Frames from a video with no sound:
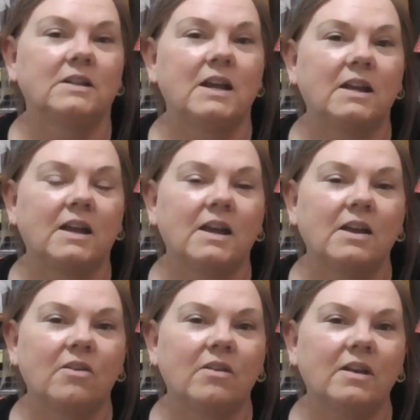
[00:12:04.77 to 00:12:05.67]
Take care,
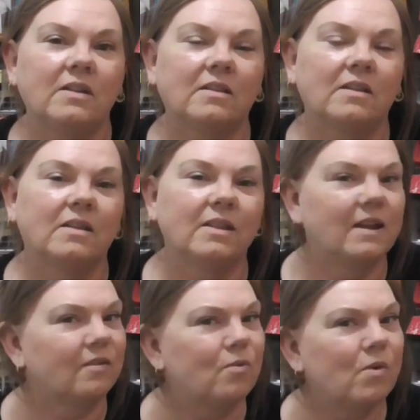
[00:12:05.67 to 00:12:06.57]
guys.
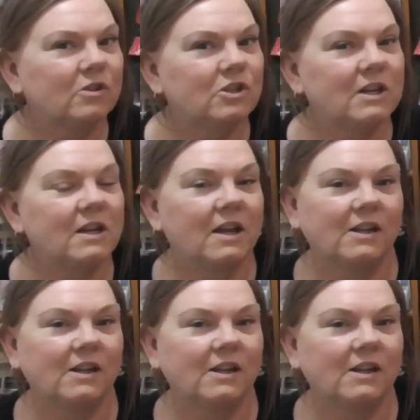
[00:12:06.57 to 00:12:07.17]
Thanks for watching,